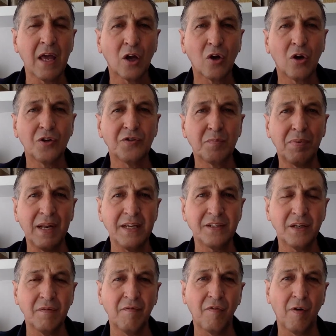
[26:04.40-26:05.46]
God's
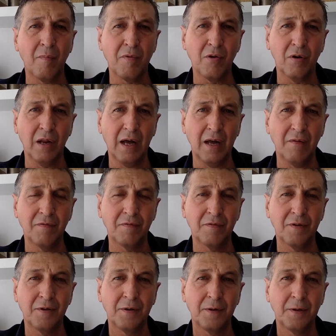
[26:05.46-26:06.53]
blessing from your life.
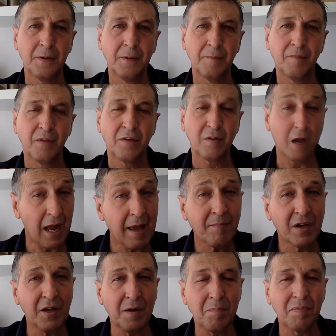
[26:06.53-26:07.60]
So I am
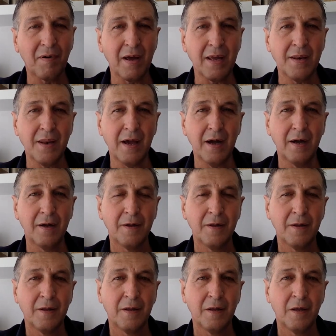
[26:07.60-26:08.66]
going to pray now,
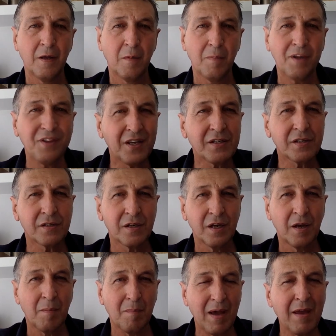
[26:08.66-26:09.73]
but this
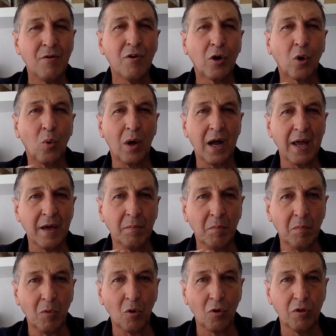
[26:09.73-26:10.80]
may require
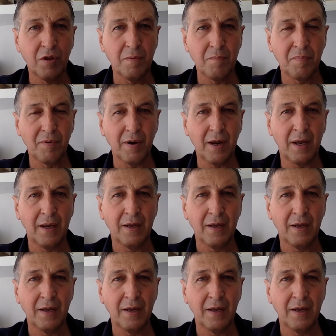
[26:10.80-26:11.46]
more than prayer.